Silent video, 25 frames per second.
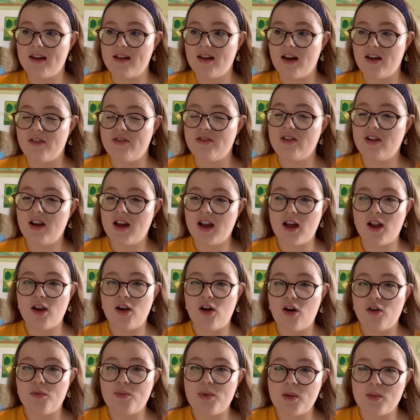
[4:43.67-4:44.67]
I feel like a
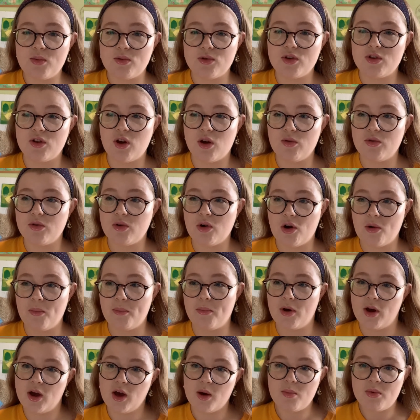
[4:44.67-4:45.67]
lot of people don't do it on
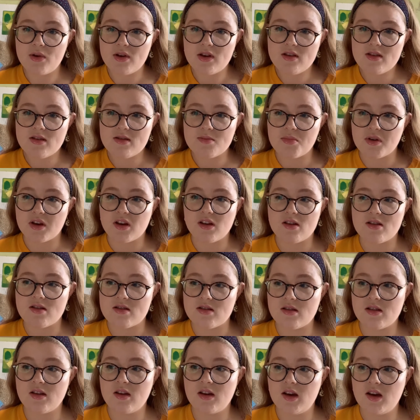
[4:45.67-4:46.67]
purpose because